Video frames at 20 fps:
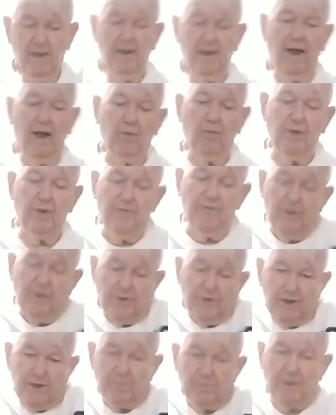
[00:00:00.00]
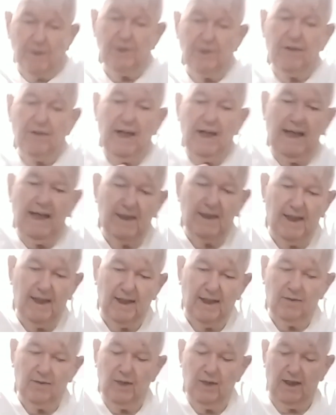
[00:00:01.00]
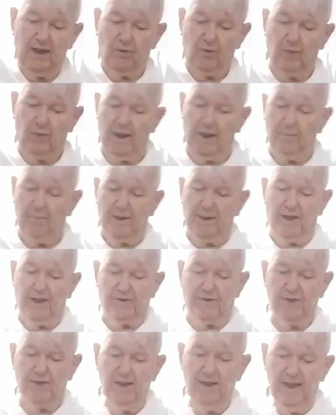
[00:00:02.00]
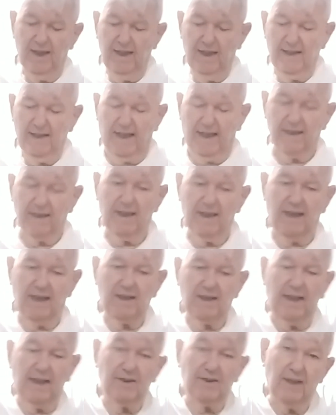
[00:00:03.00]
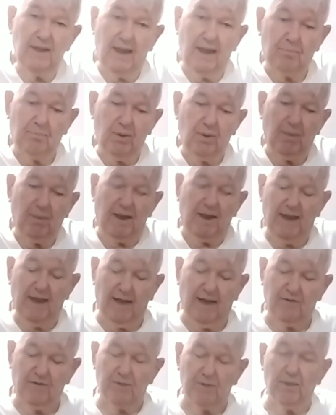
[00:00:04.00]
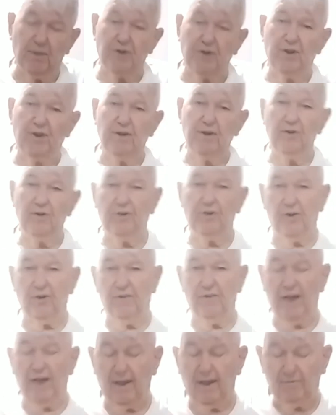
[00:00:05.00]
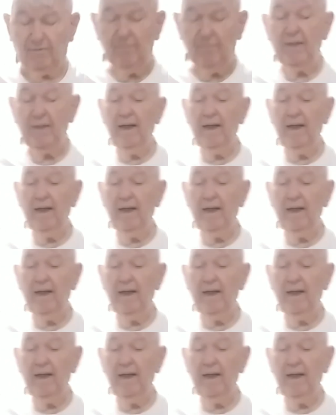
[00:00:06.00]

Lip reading: I wouldn't have used this much if I had a head of red, because that takes, I put about half as much, third of that,